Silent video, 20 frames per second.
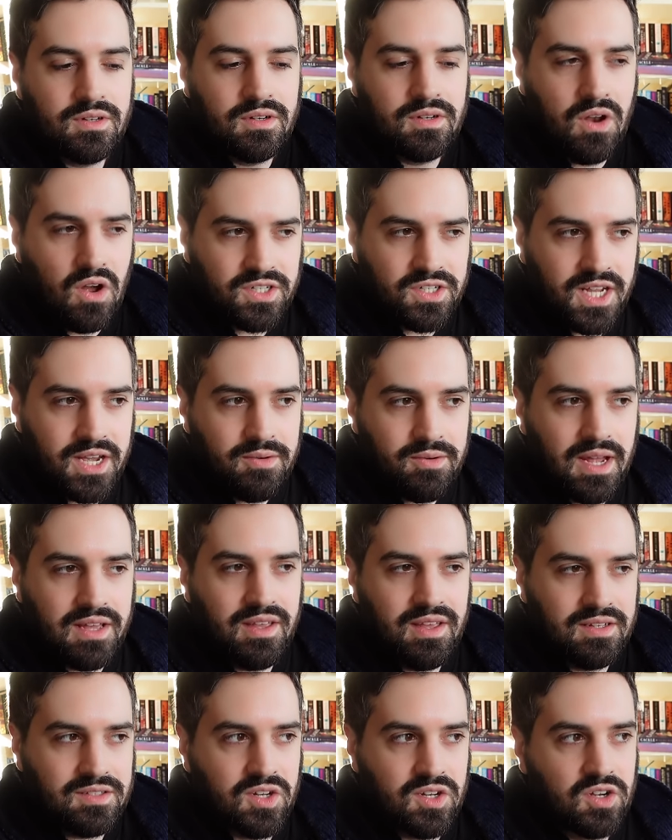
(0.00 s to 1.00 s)
Logtown? I
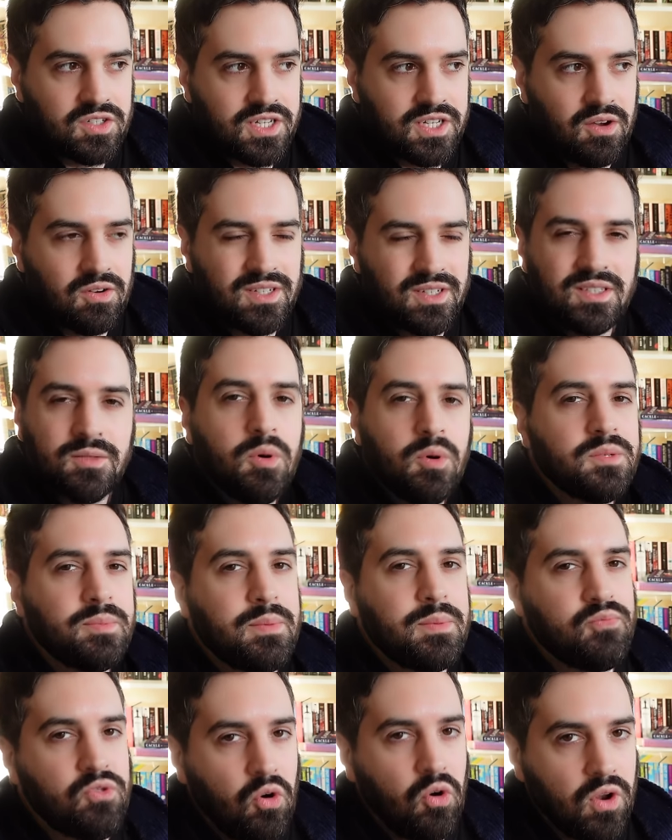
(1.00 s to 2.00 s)
think it's Logtown because it's supposed to
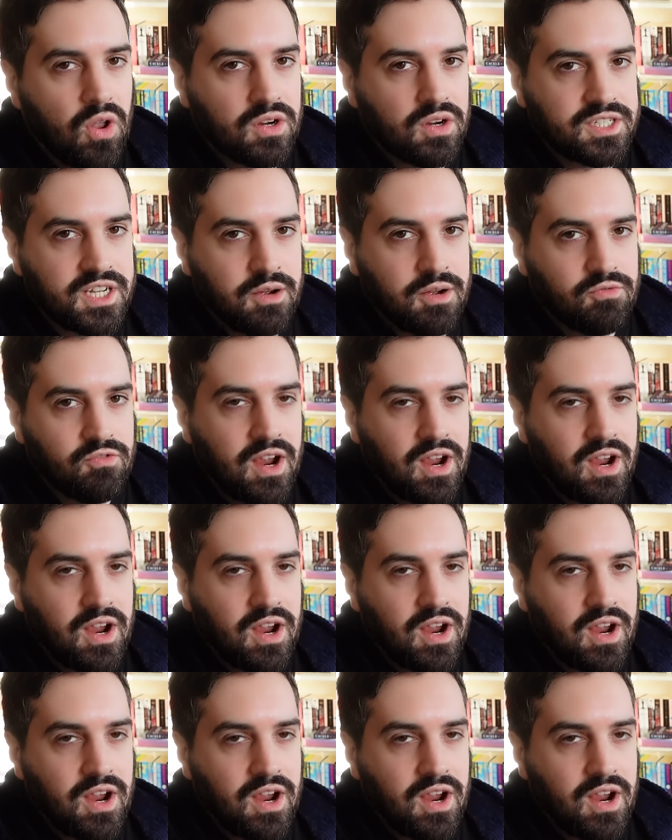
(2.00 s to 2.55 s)
be Prologue Town,